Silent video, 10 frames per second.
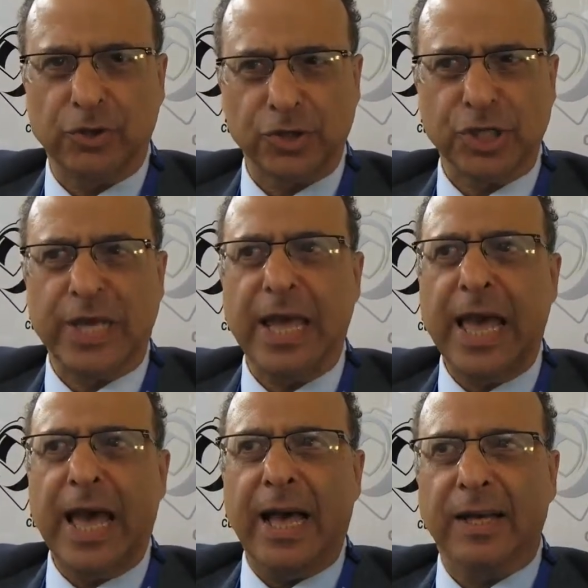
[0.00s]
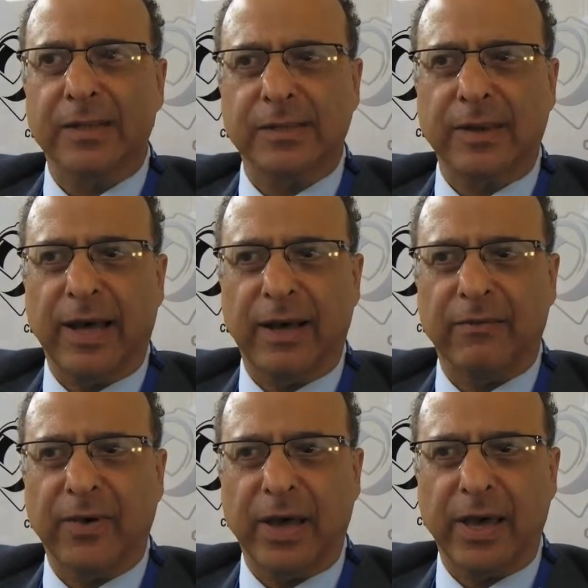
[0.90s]
or she has to
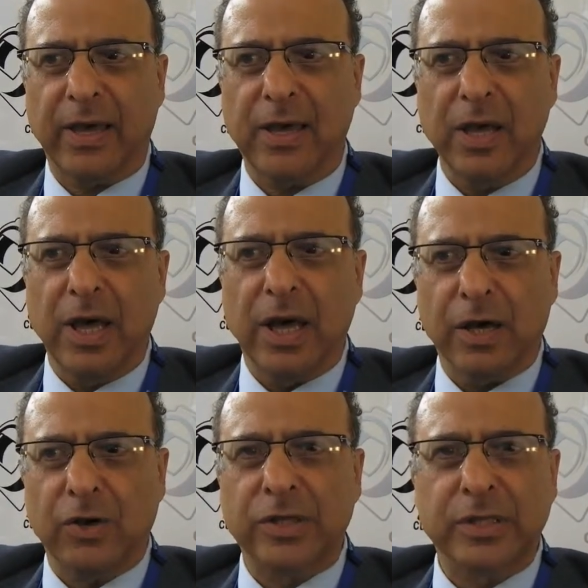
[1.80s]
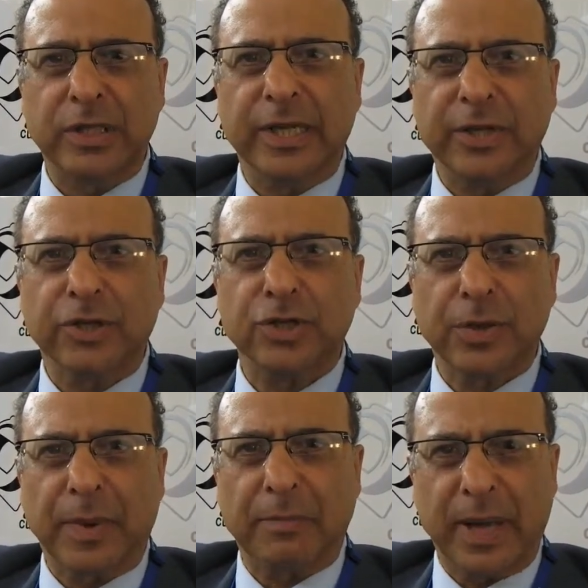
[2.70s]
have a good
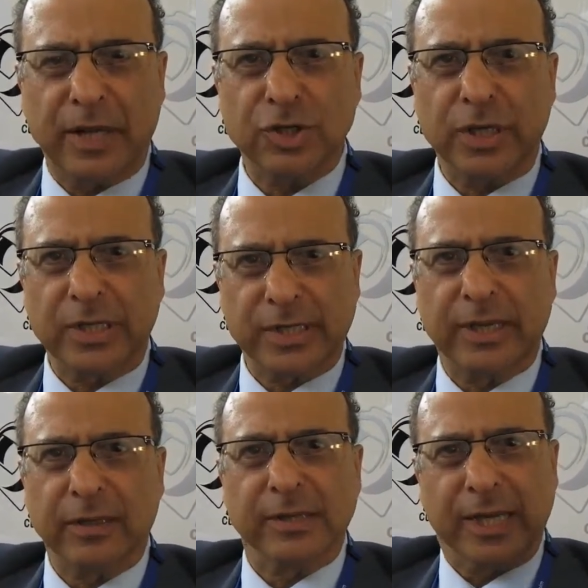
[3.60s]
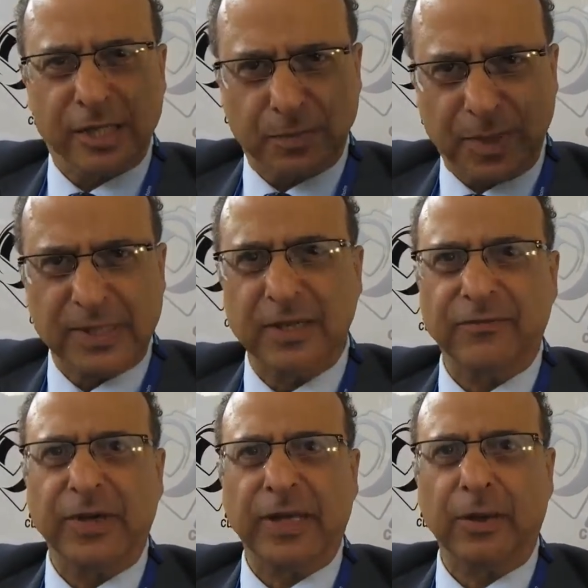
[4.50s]
leadership and managing skills. And
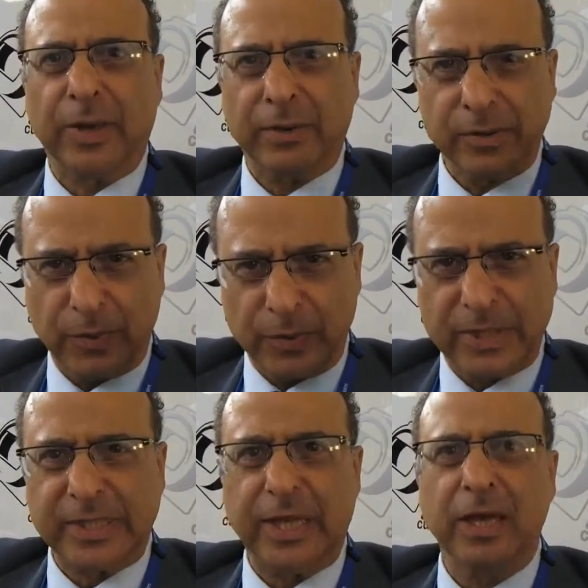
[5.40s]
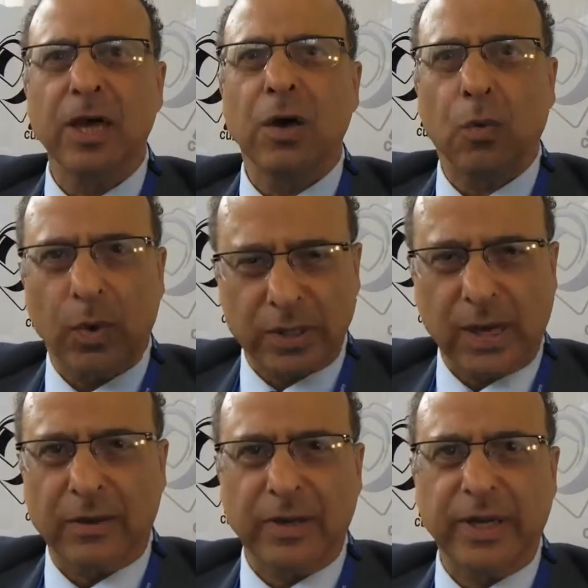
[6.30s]
specifically, when we say what
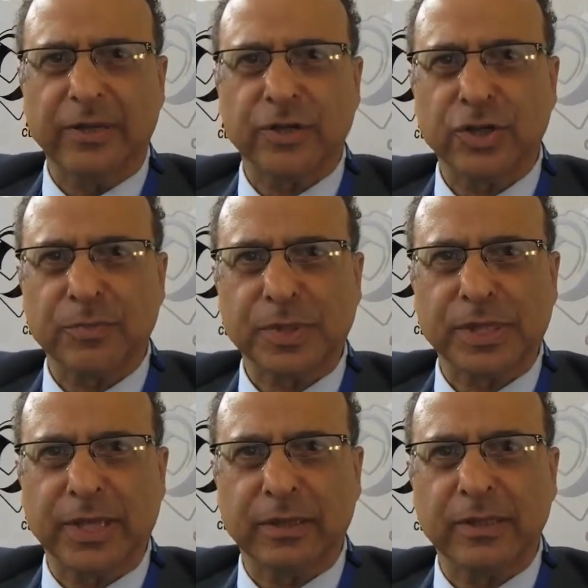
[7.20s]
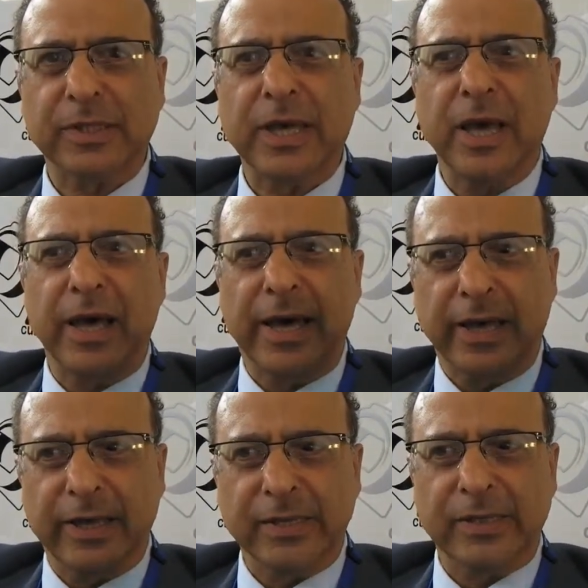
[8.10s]
are the leadership skills,
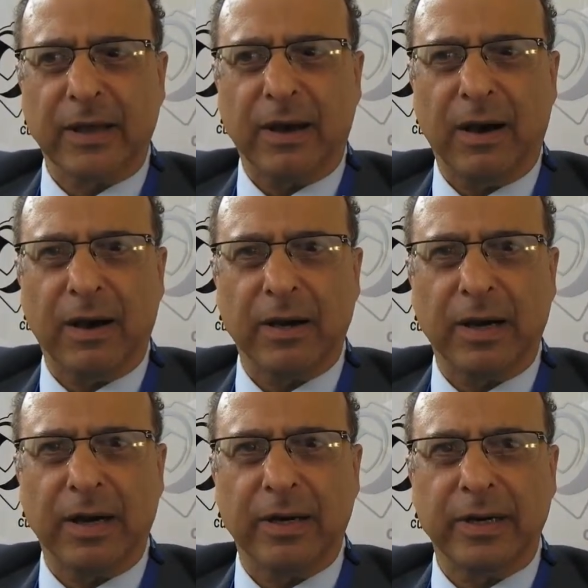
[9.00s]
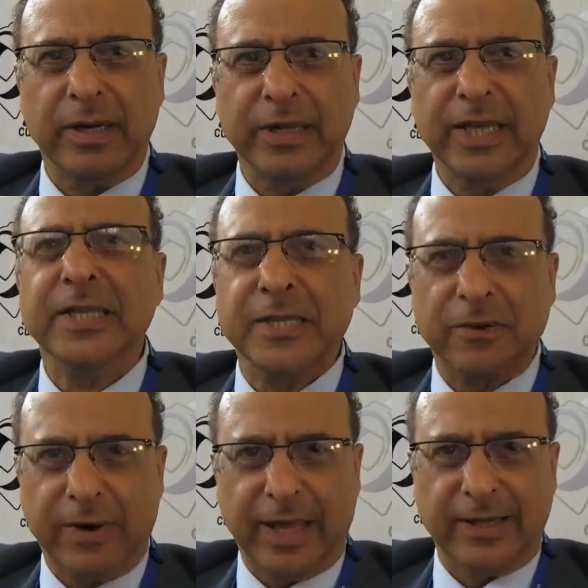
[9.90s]
is that are the
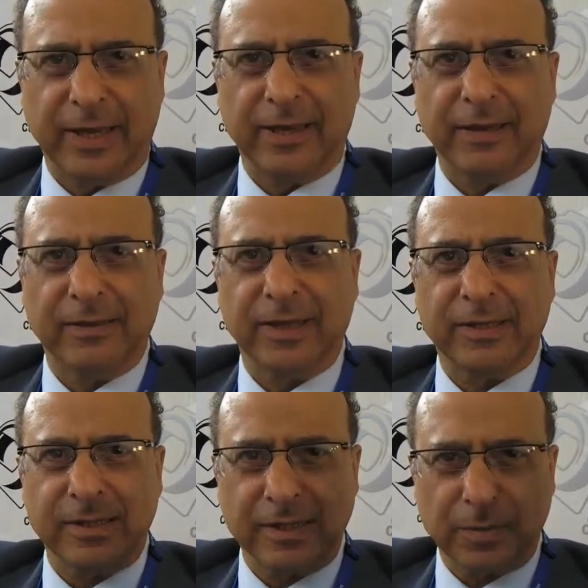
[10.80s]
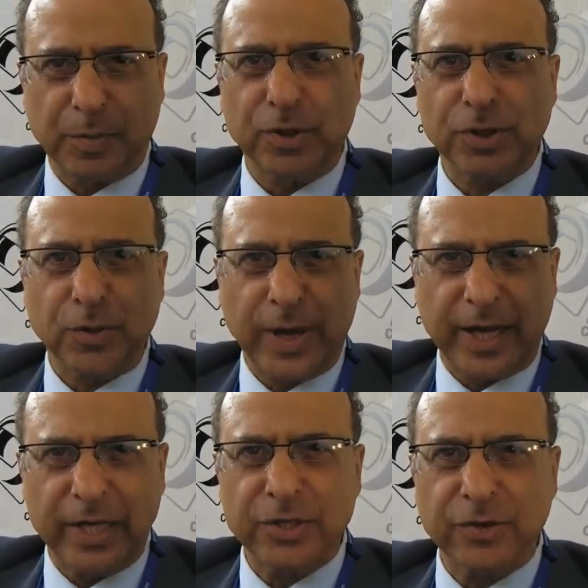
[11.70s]
integrating. That's the person who
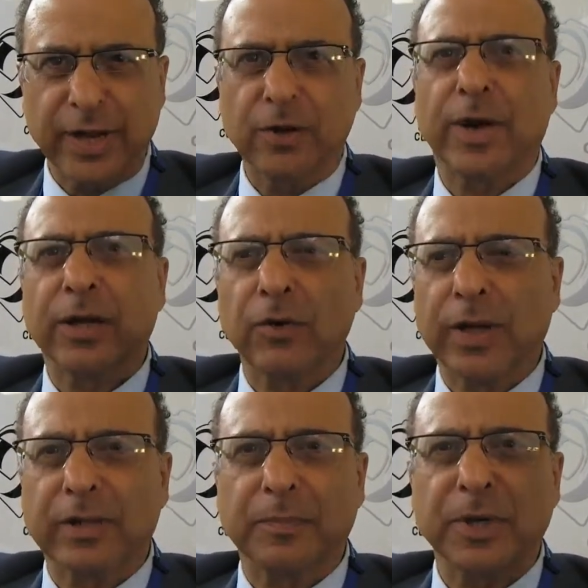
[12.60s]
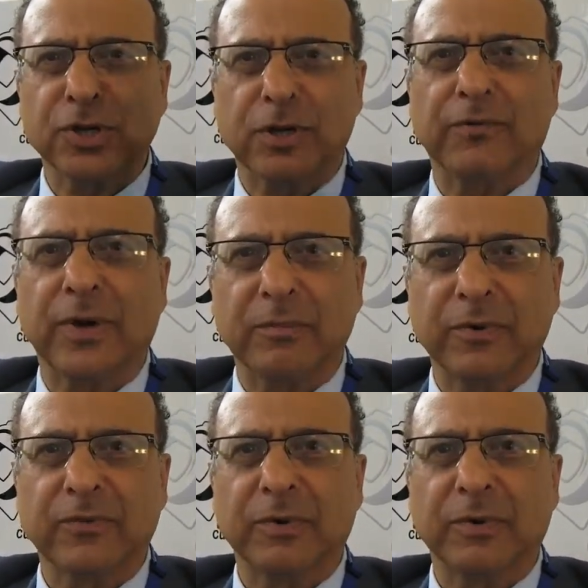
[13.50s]
can integrate, who can look at the picture from